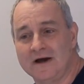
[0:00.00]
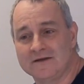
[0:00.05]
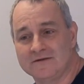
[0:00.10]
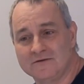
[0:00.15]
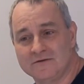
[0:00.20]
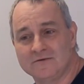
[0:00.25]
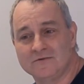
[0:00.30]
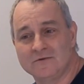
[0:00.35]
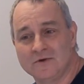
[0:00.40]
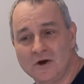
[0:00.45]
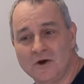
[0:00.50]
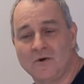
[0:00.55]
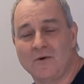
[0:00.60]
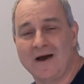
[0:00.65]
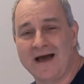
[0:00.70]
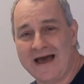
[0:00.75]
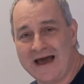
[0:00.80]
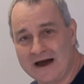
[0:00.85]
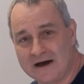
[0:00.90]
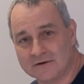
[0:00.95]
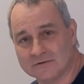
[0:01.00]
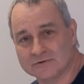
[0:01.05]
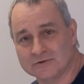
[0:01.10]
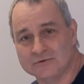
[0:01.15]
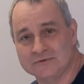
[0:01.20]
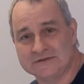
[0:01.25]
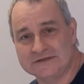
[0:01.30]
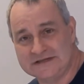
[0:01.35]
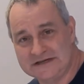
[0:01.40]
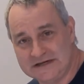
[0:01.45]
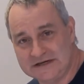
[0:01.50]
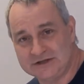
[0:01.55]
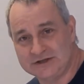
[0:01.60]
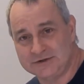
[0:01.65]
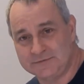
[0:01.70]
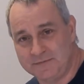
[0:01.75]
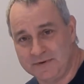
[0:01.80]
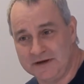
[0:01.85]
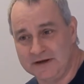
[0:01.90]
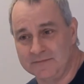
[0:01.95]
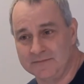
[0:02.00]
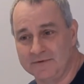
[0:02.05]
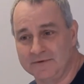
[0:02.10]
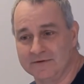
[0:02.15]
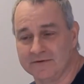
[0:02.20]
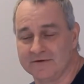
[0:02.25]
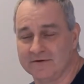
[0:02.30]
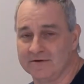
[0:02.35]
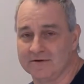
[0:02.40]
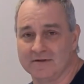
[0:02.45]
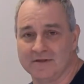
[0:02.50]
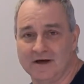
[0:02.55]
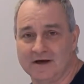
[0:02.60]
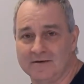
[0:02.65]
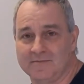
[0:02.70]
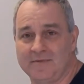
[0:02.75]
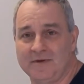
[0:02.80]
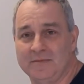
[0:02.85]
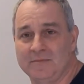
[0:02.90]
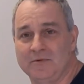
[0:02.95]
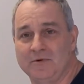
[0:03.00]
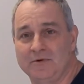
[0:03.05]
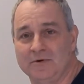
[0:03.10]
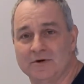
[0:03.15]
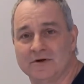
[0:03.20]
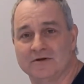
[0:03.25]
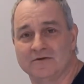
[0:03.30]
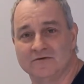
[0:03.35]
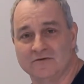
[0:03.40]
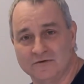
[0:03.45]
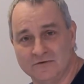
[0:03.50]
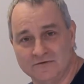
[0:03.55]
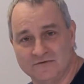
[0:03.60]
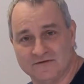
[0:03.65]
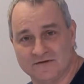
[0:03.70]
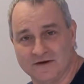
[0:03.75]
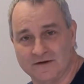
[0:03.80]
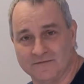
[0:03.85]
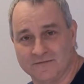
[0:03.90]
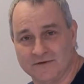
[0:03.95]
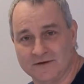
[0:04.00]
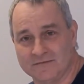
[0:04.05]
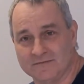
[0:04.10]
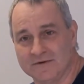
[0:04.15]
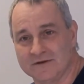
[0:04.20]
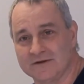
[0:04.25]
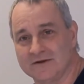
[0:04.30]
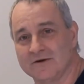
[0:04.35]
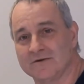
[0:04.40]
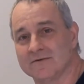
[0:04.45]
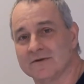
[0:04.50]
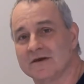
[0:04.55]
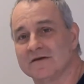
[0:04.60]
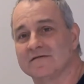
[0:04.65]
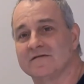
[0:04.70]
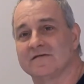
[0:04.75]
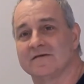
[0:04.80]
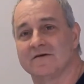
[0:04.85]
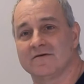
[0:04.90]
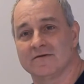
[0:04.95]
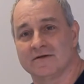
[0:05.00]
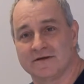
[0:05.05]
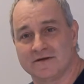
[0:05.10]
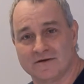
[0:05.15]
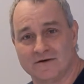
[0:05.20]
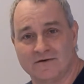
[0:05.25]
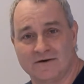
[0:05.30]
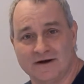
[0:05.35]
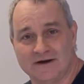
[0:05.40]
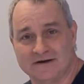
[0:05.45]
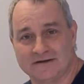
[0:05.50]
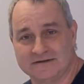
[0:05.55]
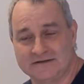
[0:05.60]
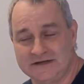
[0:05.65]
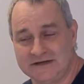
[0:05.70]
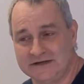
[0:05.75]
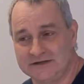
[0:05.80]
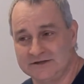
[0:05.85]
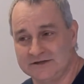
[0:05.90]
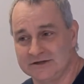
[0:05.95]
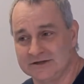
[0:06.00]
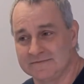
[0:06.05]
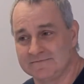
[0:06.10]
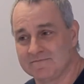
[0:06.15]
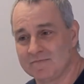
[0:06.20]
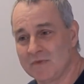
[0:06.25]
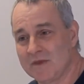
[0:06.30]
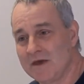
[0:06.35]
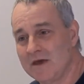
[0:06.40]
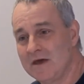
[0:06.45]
I do know how to teach people. There are a lot of people who can do something but don't necessarily know how to teach it.